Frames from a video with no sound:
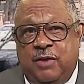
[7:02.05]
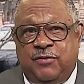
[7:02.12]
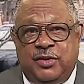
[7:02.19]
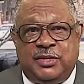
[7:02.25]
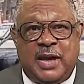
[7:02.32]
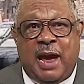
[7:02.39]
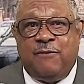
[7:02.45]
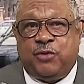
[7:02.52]

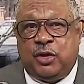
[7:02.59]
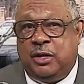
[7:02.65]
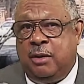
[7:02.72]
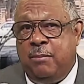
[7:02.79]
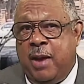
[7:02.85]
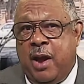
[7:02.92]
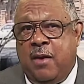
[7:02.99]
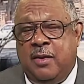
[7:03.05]
as African
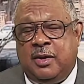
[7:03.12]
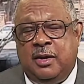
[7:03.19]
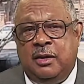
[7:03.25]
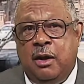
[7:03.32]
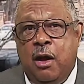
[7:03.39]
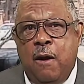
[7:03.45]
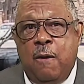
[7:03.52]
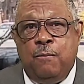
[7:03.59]
American
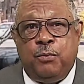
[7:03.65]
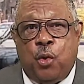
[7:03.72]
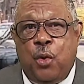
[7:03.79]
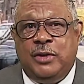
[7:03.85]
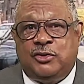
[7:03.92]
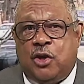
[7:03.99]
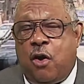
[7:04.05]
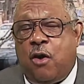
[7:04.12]
or
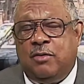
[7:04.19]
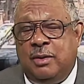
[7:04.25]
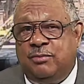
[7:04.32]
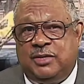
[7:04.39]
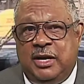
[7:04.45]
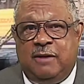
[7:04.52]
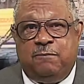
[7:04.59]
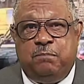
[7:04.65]
he's called
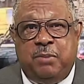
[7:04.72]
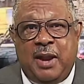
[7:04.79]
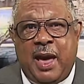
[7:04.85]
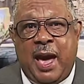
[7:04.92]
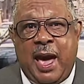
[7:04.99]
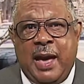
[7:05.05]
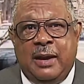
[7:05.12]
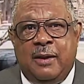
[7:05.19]
himself
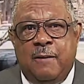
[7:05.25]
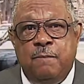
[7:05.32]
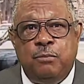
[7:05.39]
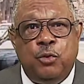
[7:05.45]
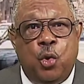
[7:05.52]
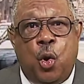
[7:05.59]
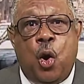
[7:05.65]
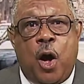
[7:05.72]
black
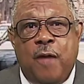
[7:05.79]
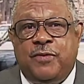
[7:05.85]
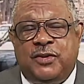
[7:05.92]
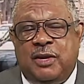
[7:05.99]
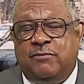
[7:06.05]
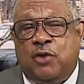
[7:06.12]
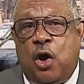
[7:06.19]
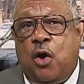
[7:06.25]
or others
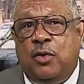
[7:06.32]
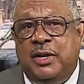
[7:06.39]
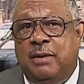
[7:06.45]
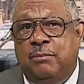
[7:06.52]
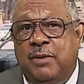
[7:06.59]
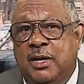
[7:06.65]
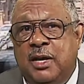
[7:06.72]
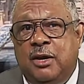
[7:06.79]
have called
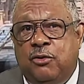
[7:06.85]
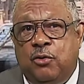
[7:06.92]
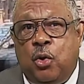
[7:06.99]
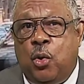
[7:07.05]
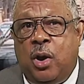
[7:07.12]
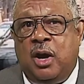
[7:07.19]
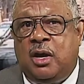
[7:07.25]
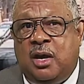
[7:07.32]
him Negro
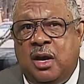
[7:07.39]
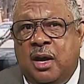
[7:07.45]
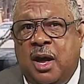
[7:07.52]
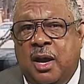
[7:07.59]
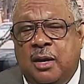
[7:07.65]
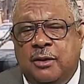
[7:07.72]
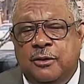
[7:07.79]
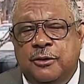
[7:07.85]
or
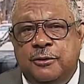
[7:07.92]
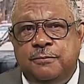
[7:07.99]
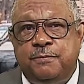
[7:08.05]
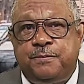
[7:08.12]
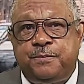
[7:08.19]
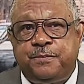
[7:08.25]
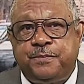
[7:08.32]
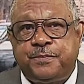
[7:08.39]
colored,
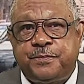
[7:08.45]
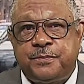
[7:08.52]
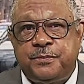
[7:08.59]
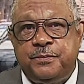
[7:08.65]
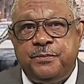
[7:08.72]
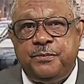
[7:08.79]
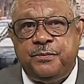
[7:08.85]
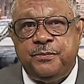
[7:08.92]

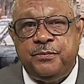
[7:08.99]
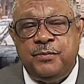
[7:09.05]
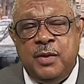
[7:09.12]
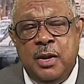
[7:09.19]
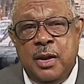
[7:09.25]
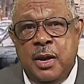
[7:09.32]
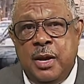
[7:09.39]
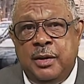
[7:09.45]

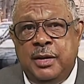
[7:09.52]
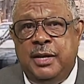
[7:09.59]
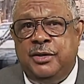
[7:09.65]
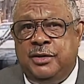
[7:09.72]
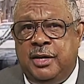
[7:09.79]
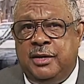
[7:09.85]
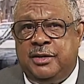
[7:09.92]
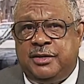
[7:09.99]
needs
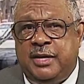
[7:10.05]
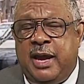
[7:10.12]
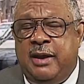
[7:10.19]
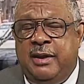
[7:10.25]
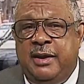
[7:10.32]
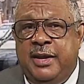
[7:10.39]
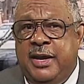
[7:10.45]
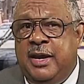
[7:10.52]
to understand
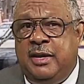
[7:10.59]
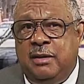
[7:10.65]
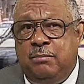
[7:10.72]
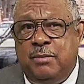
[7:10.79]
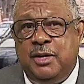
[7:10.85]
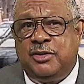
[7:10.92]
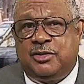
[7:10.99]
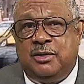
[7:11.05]
that he and the
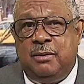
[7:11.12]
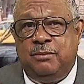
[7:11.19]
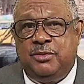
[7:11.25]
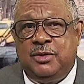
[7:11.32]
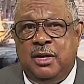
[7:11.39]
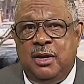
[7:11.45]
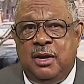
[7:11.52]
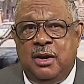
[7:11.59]

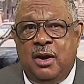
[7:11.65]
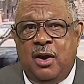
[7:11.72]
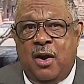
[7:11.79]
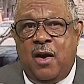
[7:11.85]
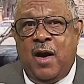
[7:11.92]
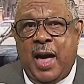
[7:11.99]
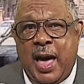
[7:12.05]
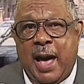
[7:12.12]
Muslims
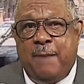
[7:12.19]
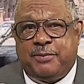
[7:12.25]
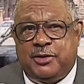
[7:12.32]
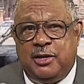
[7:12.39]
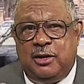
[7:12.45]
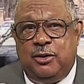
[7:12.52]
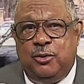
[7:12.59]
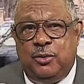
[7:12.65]
are
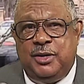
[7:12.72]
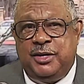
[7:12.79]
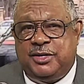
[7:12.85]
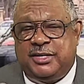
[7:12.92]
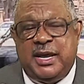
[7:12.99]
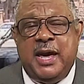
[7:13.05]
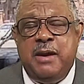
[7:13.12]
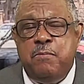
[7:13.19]
absolutely
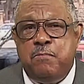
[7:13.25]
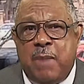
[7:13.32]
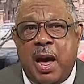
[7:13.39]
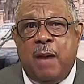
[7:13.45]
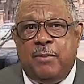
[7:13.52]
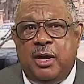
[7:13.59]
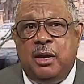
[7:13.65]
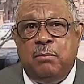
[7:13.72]
same
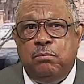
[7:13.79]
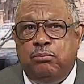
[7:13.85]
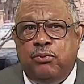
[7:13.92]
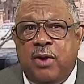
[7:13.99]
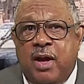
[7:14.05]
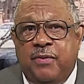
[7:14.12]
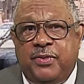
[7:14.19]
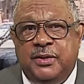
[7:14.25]
mama
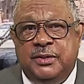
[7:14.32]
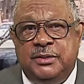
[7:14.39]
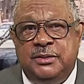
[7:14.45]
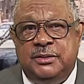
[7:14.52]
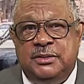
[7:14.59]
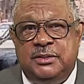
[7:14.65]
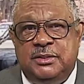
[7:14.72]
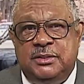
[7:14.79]

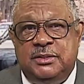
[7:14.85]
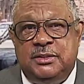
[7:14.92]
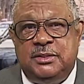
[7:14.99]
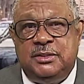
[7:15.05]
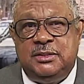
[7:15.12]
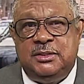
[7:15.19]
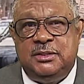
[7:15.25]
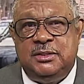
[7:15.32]

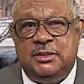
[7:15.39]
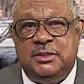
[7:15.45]
brothers.